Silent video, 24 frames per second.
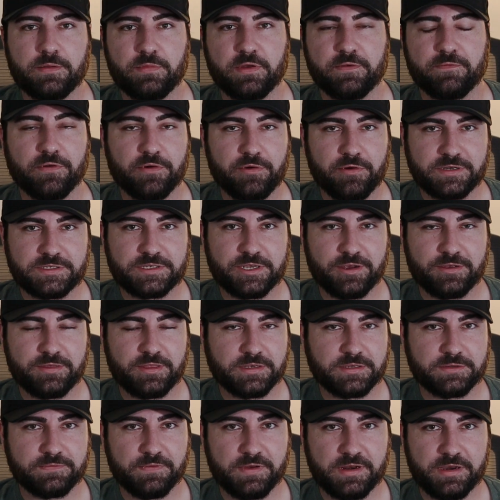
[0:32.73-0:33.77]
Before we start
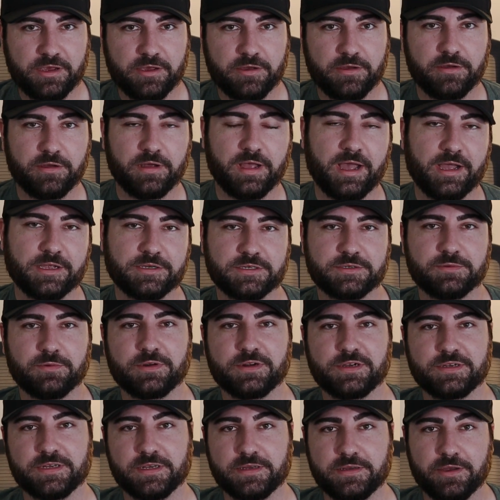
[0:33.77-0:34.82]
this video, I just
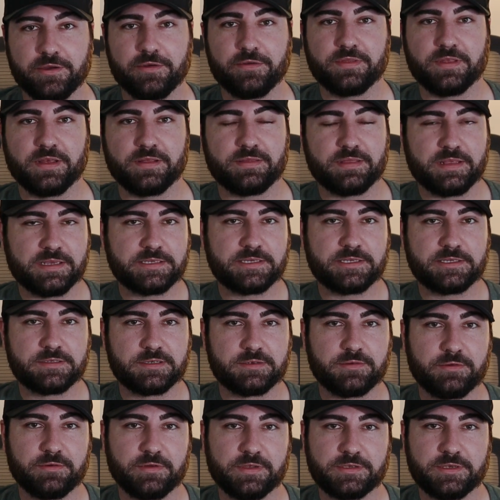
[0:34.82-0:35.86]
wanted to note that this is
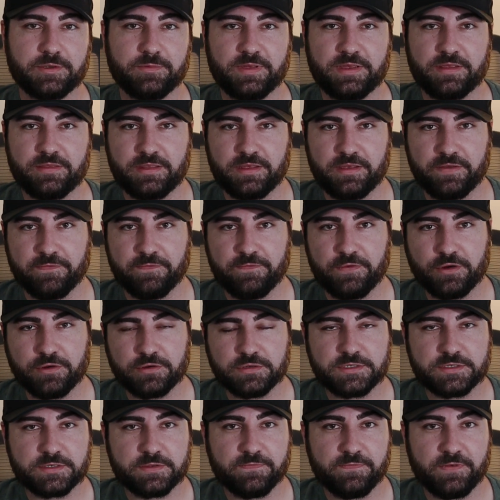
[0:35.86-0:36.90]
going to be the
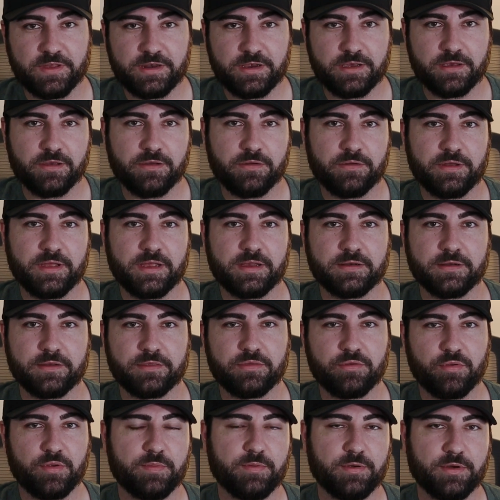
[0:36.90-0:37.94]
first video in a
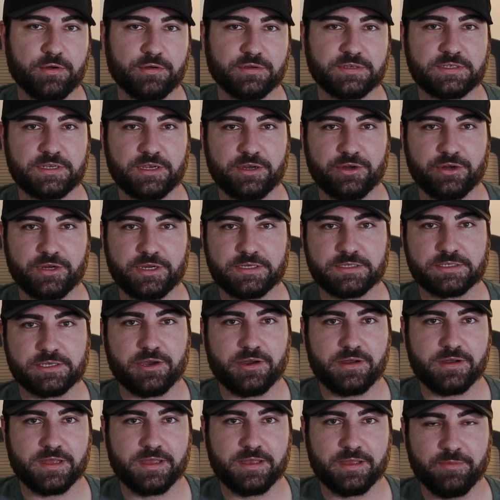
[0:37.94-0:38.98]
3-part series
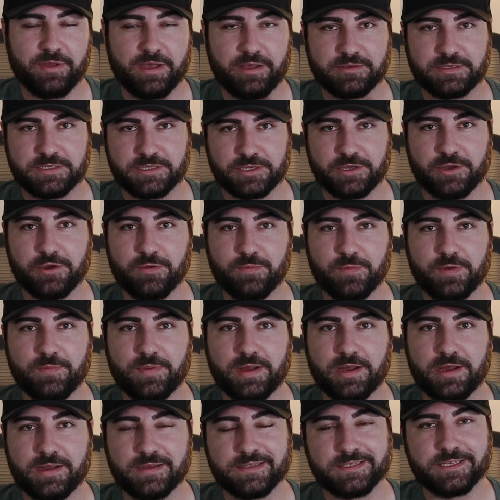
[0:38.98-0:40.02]
talking about Tacoma
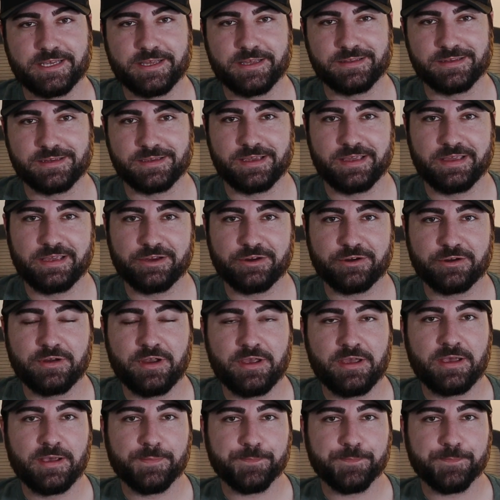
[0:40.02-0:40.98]
mods and gear.